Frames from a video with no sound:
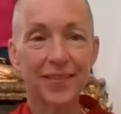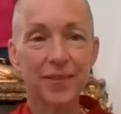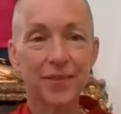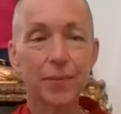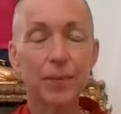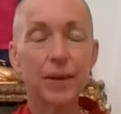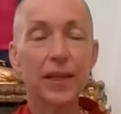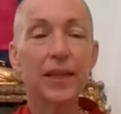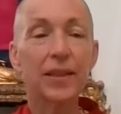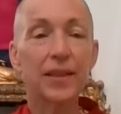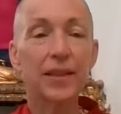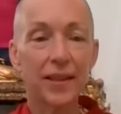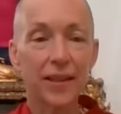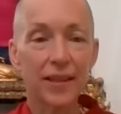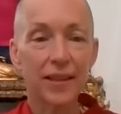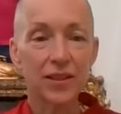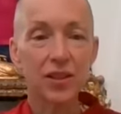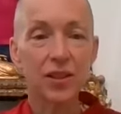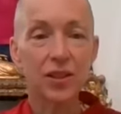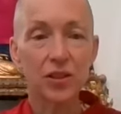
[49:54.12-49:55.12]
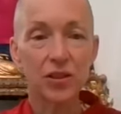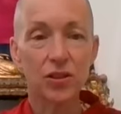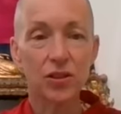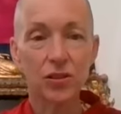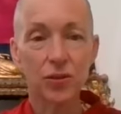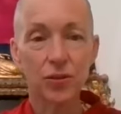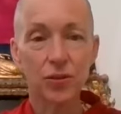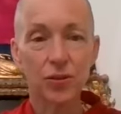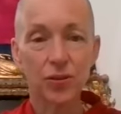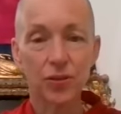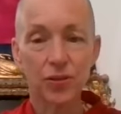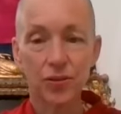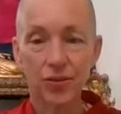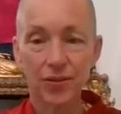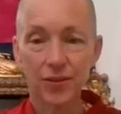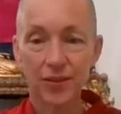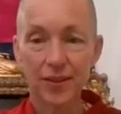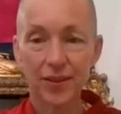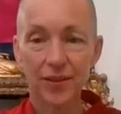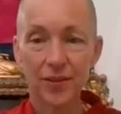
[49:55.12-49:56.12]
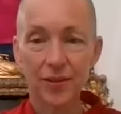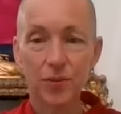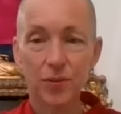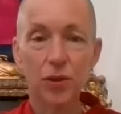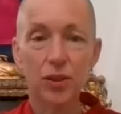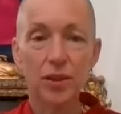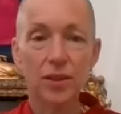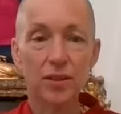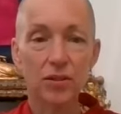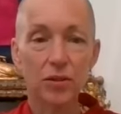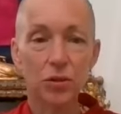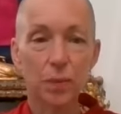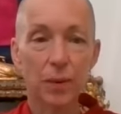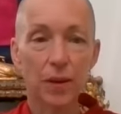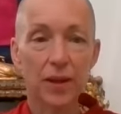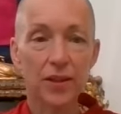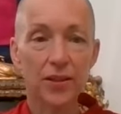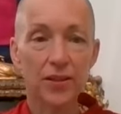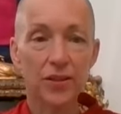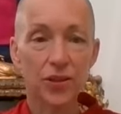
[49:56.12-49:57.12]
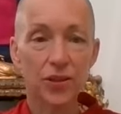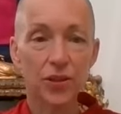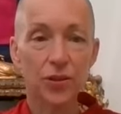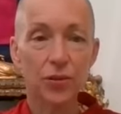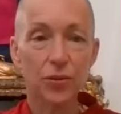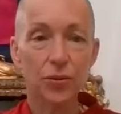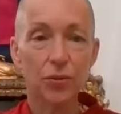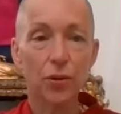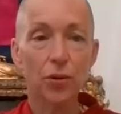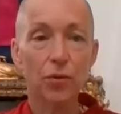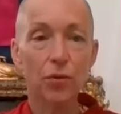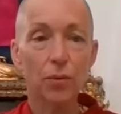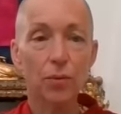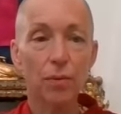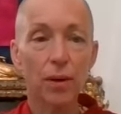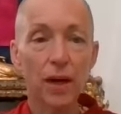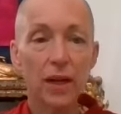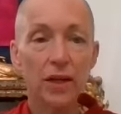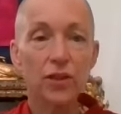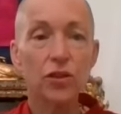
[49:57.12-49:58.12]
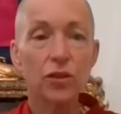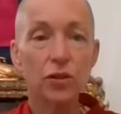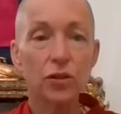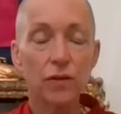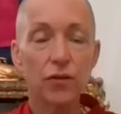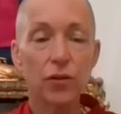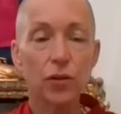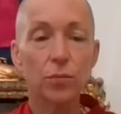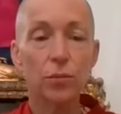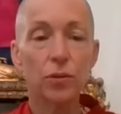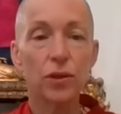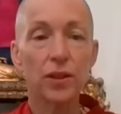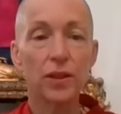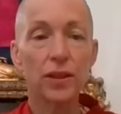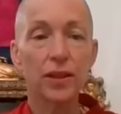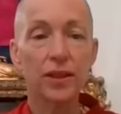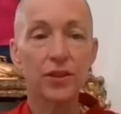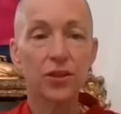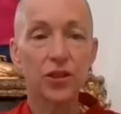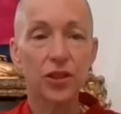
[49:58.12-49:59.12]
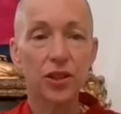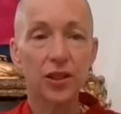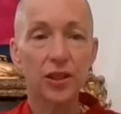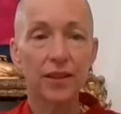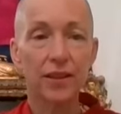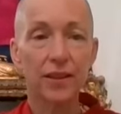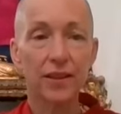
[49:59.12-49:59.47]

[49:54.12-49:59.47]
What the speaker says: being connected to what inspires you, what reminds you of your Buddha nature.